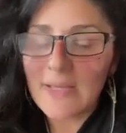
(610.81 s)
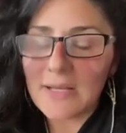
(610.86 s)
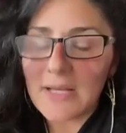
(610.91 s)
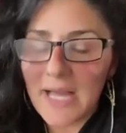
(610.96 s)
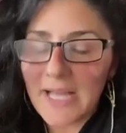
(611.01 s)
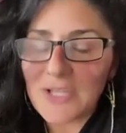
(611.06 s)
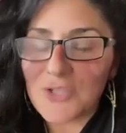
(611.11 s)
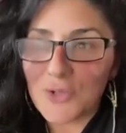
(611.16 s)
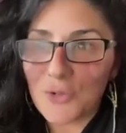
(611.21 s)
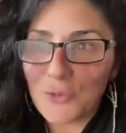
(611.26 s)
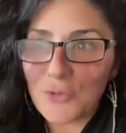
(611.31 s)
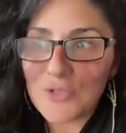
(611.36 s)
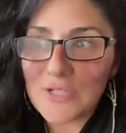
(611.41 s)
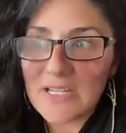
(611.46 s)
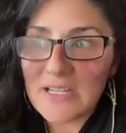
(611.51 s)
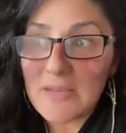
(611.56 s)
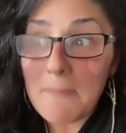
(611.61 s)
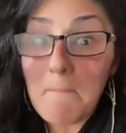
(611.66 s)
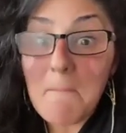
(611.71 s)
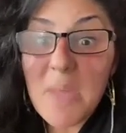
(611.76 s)
I turned
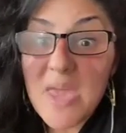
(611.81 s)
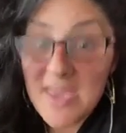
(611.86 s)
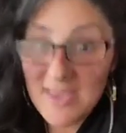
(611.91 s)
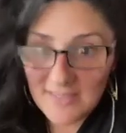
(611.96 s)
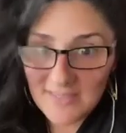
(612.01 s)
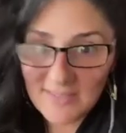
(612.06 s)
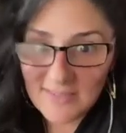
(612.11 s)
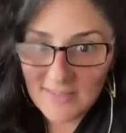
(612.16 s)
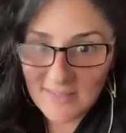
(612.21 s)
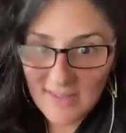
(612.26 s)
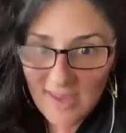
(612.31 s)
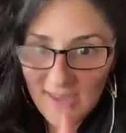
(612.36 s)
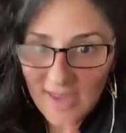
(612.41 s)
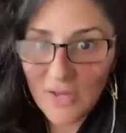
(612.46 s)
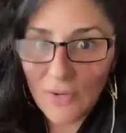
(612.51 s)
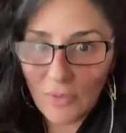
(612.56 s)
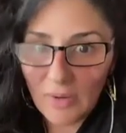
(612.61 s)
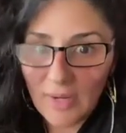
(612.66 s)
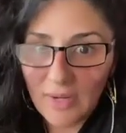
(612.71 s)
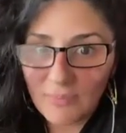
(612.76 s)
pissed,
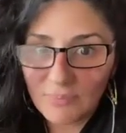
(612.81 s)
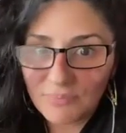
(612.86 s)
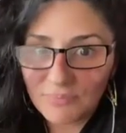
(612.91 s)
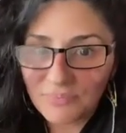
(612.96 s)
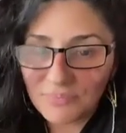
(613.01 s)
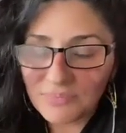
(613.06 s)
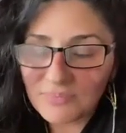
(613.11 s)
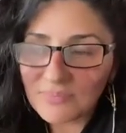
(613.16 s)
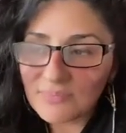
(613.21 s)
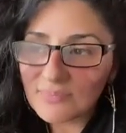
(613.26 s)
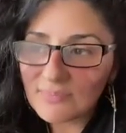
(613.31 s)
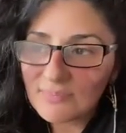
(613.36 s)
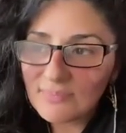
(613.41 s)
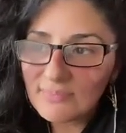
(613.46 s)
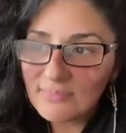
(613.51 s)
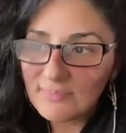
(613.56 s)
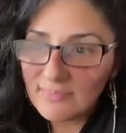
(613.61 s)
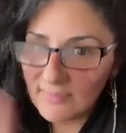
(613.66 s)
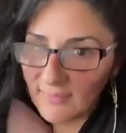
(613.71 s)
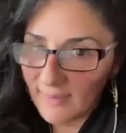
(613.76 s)
angry.
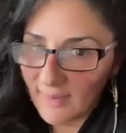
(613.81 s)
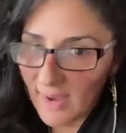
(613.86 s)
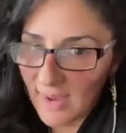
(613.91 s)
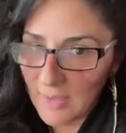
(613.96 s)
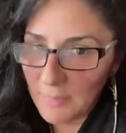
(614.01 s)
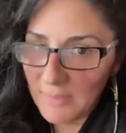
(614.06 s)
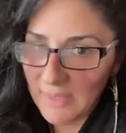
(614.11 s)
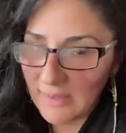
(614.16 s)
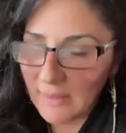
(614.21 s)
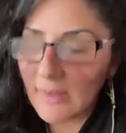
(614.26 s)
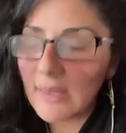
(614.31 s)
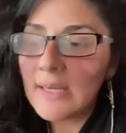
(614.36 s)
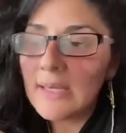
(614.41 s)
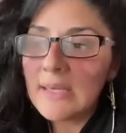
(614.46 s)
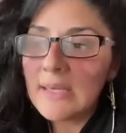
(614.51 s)
I mean,